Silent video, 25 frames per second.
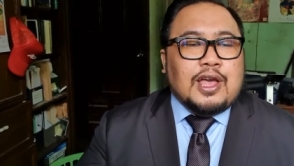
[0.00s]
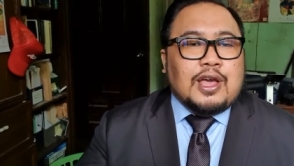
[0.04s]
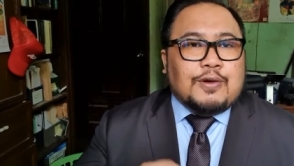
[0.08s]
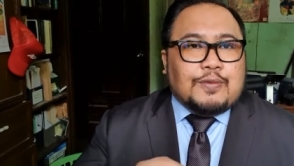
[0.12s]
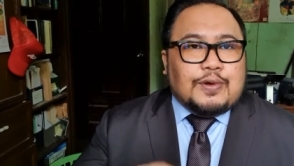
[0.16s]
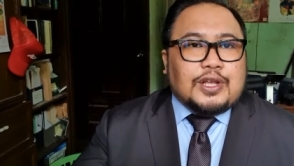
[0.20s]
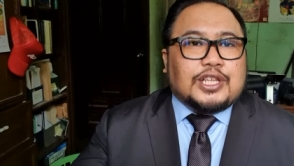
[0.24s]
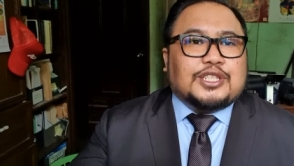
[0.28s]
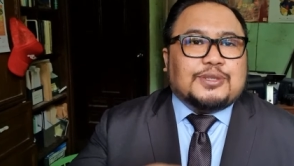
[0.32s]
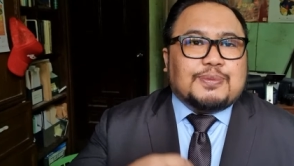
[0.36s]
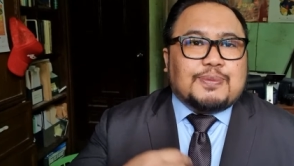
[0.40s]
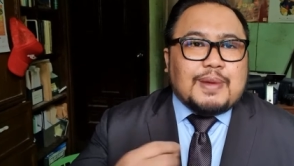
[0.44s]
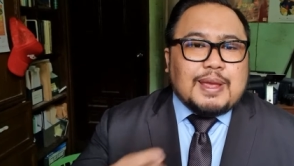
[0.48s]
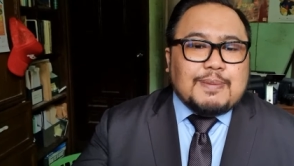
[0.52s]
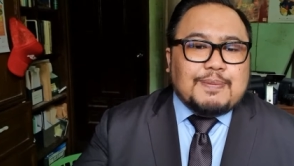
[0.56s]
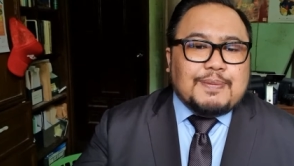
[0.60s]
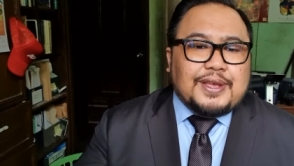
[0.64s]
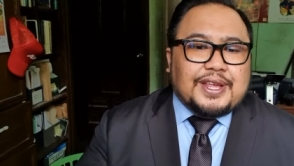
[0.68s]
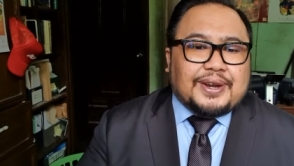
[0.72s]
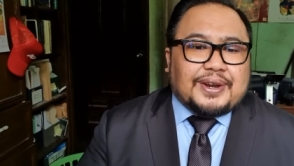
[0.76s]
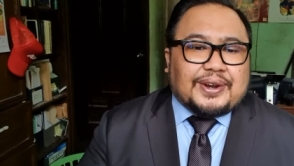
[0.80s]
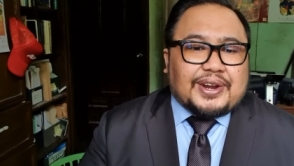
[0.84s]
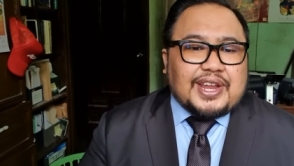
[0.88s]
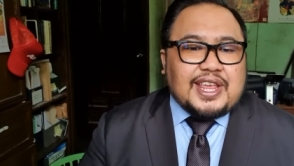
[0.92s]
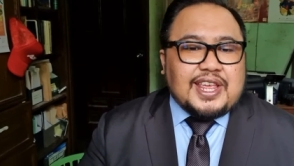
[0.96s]
which may
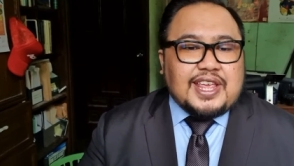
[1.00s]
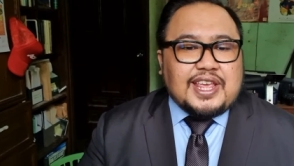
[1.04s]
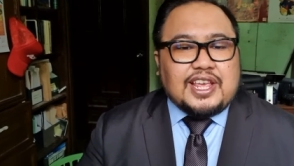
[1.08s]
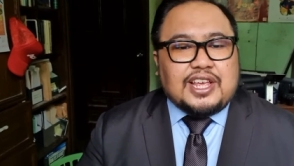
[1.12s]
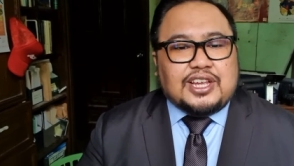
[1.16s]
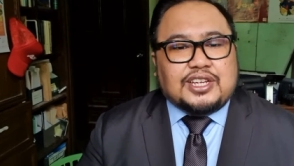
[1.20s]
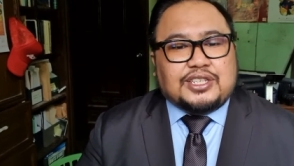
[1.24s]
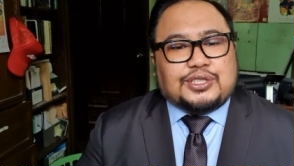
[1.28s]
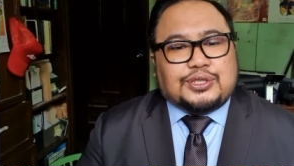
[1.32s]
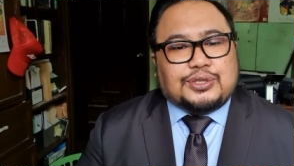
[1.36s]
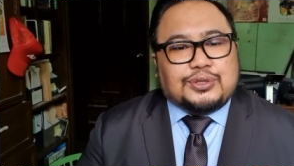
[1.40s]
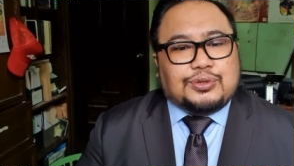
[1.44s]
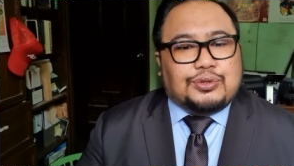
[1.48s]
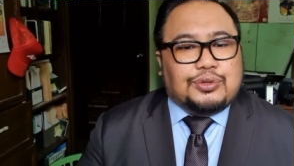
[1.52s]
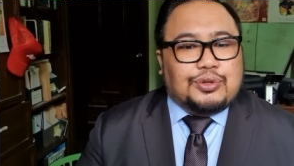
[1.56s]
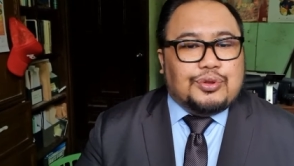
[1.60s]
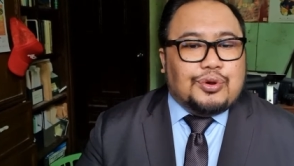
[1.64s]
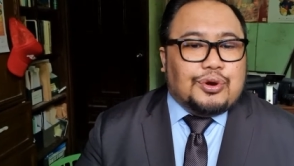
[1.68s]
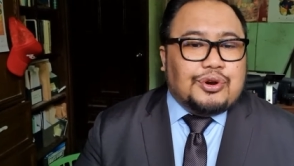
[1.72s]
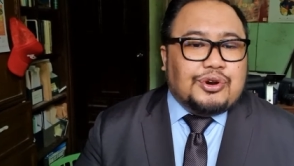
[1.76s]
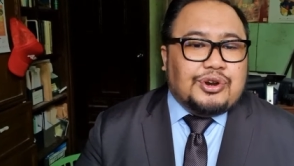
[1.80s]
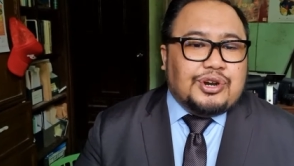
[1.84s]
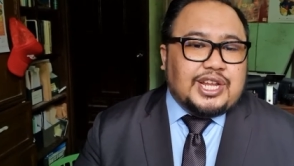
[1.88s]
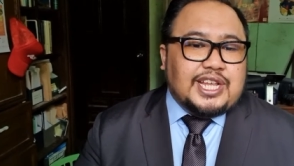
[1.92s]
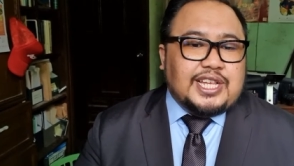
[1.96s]
be reissued
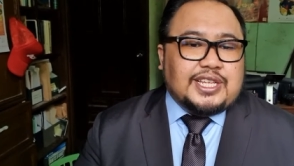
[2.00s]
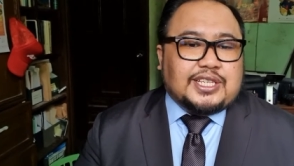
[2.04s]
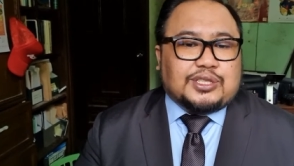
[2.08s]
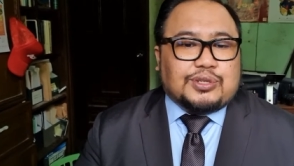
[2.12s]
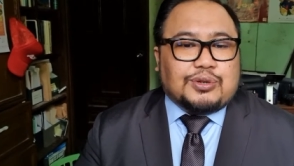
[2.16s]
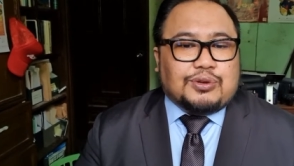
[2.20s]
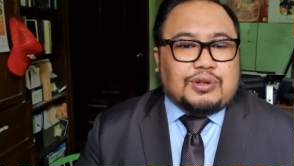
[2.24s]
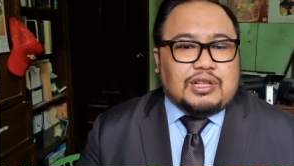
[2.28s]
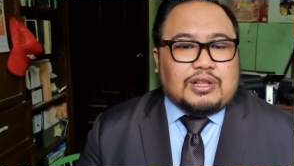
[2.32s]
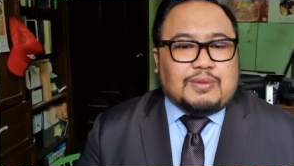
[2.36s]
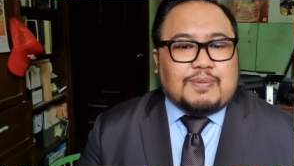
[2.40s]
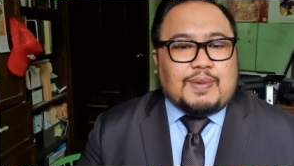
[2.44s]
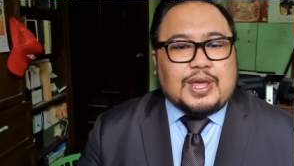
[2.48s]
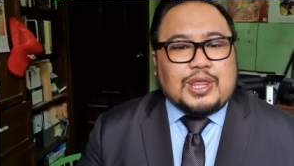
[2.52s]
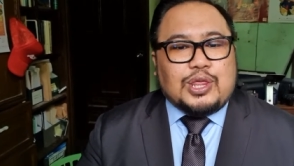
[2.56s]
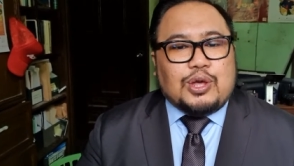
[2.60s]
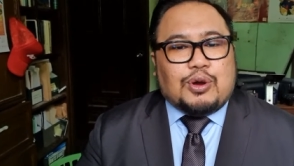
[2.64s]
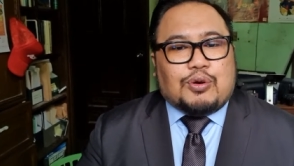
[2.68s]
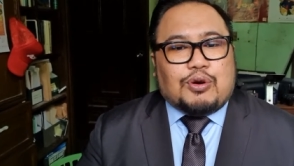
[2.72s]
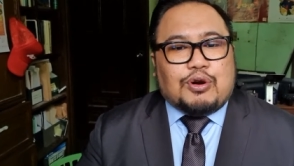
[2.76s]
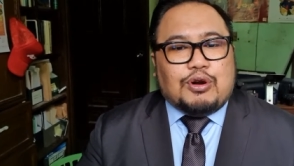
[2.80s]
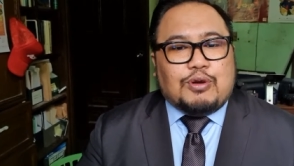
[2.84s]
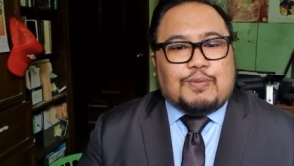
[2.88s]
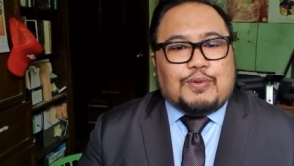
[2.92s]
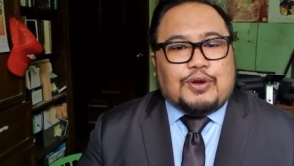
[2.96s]
or resold by the
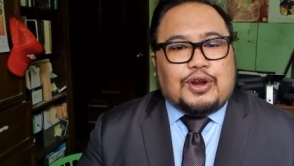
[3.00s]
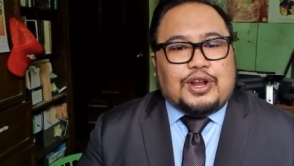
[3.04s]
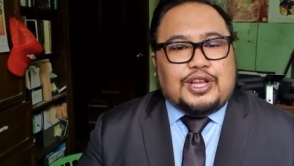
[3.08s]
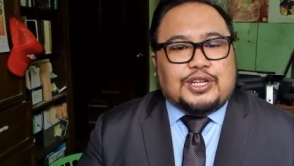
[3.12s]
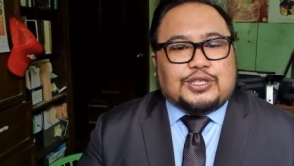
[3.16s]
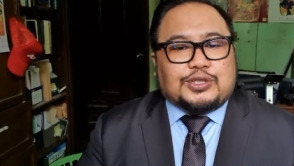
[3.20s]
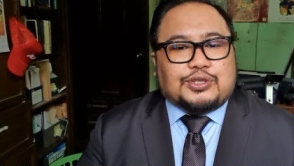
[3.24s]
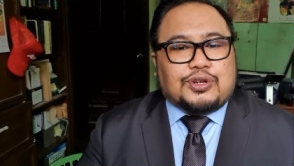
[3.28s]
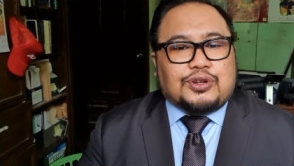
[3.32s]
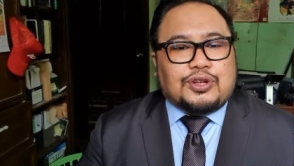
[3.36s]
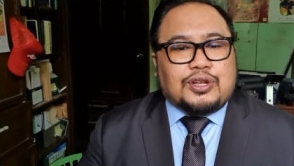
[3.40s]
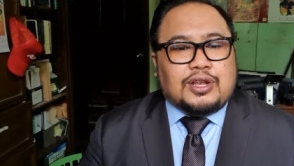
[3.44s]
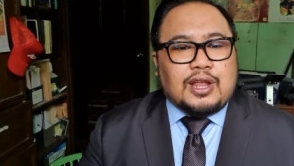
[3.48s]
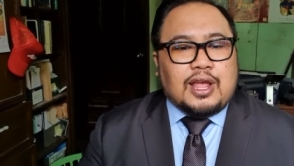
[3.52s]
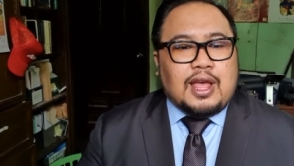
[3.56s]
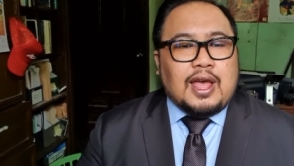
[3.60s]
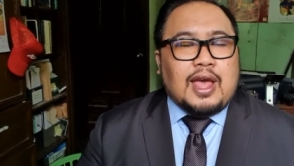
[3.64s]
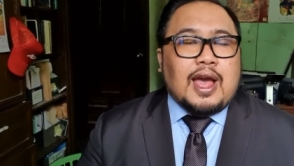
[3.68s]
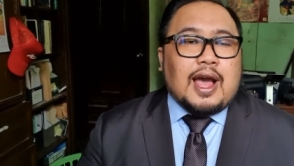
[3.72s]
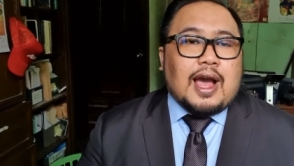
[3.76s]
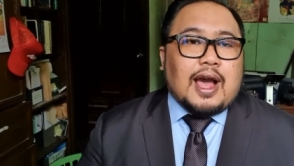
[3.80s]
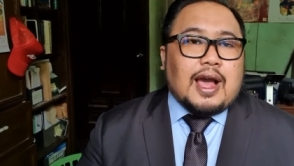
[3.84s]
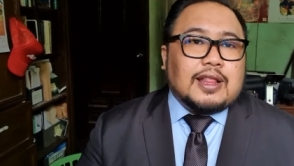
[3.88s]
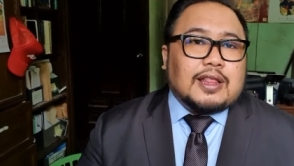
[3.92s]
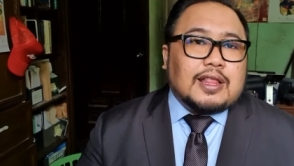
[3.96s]
corporation
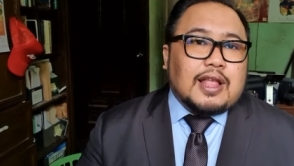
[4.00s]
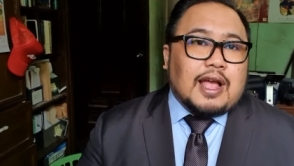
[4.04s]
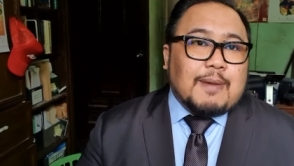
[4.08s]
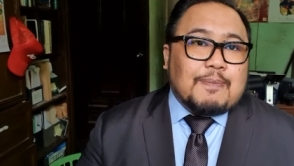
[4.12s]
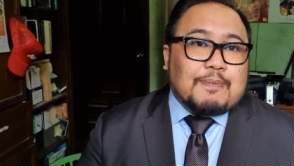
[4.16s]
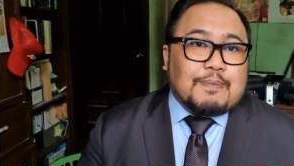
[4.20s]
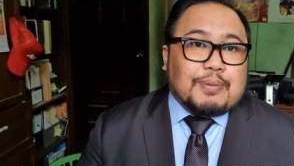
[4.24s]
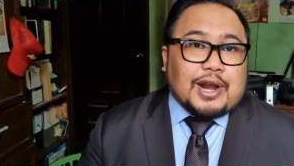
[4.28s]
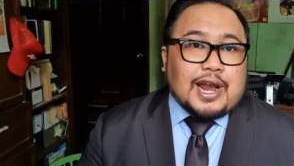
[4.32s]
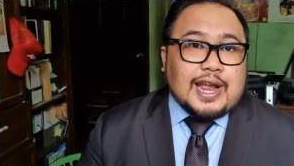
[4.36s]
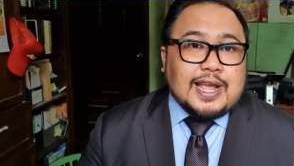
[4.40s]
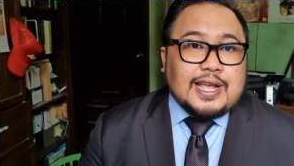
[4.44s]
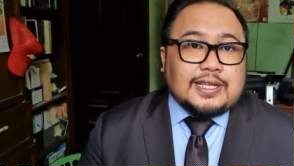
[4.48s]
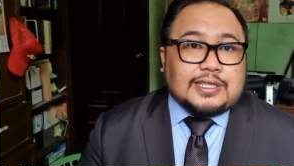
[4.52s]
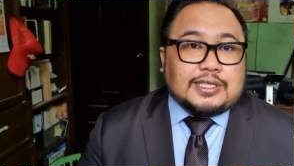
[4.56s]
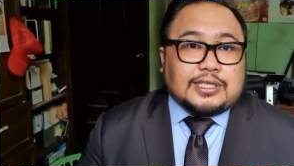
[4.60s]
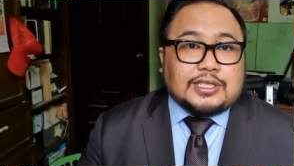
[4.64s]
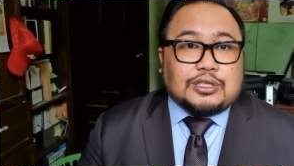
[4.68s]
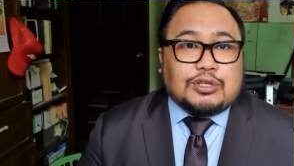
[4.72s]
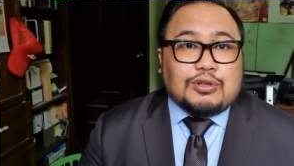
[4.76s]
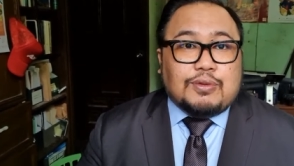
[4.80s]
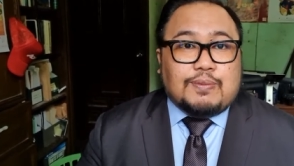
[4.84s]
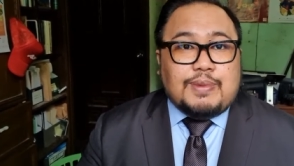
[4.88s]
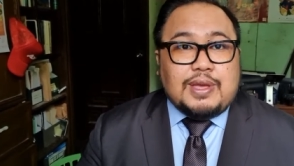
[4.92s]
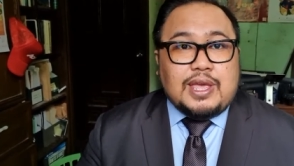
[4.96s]
at a price
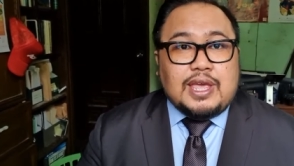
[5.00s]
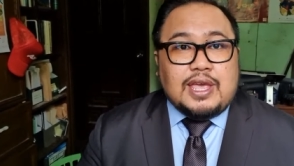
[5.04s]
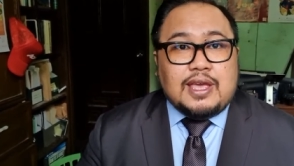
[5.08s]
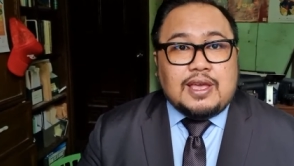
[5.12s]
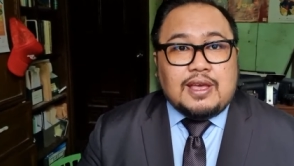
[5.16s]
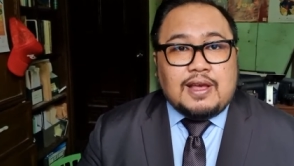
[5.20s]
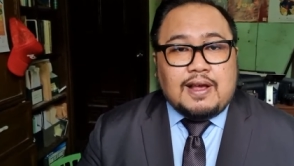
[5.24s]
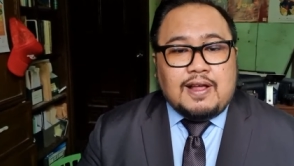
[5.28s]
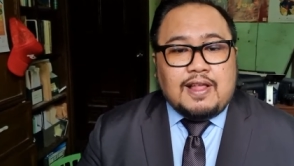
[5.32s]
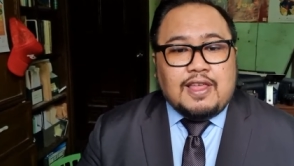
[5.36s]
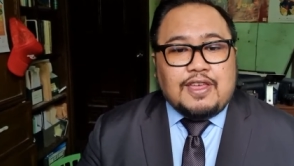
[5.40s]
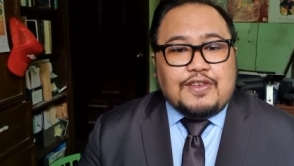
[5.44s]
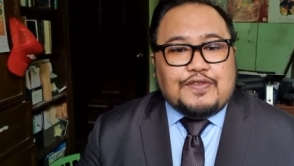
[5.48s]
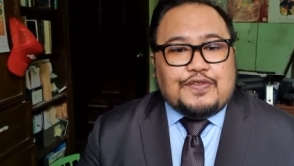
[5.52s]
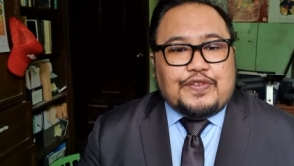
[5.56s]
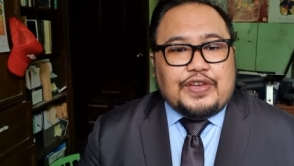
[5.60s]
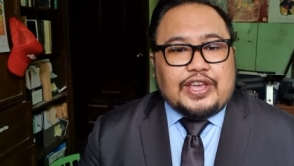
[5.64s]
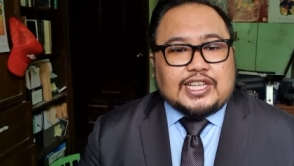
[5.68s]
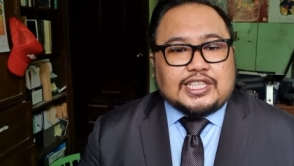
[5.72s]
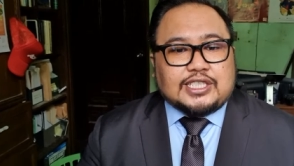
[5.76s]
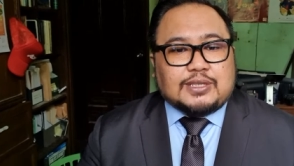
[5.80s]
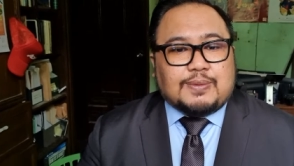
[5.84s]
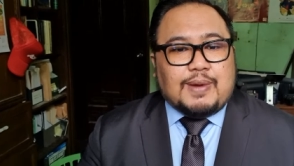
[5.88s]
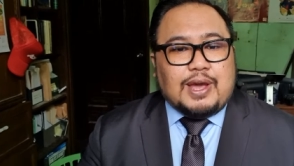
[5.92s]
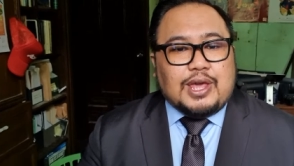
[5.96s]
to be
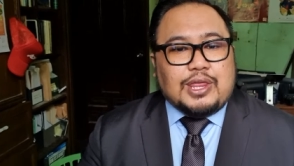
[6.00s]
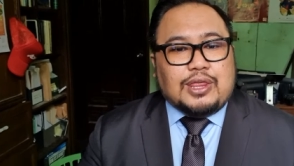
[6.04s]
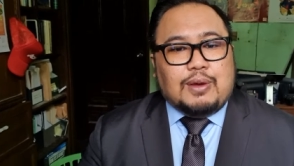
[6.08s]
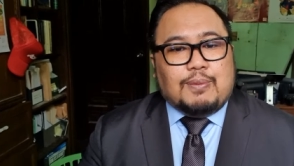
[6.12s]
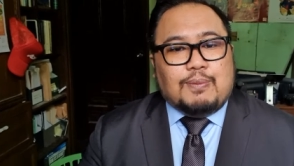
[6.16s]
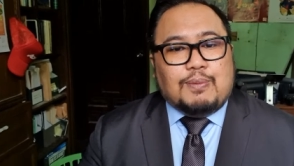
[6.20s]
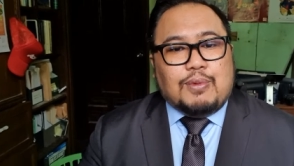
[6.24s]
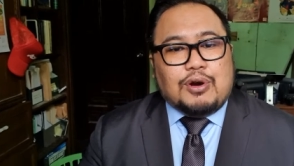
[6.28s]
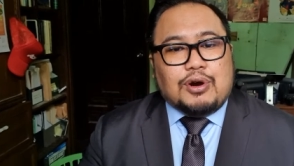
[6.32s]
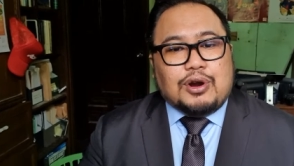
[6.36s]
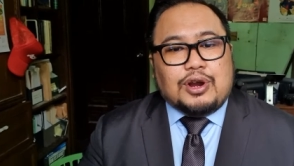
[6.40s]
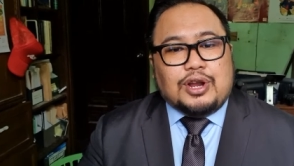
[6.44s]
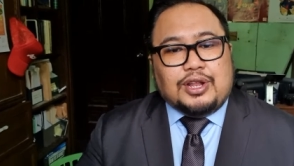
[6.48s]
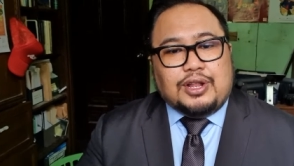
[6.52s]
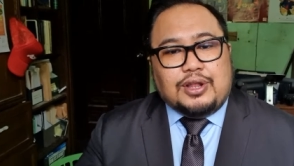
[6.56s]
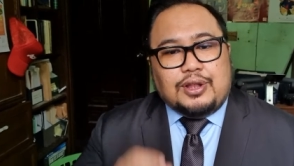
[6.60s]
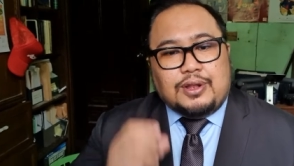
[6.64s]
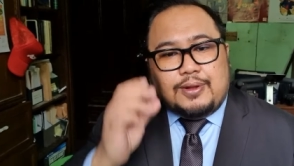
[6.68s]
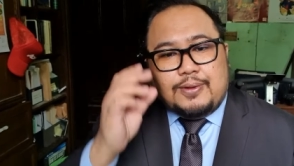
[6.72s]
fixed by the board.